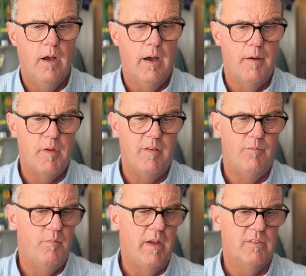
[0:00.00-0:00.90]
Uh,
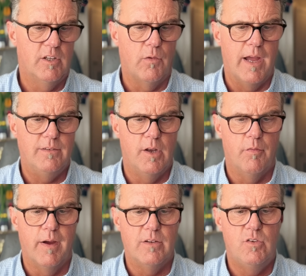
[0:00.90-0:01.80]
they basically
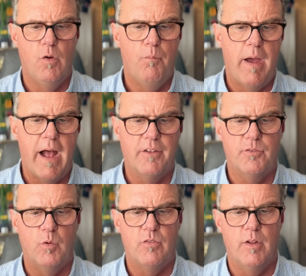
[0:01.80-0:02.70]
identified two
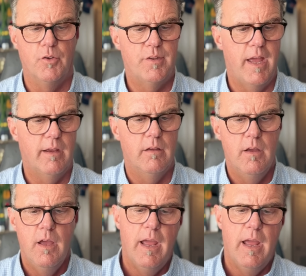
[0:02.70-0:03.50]
paths which they'll take,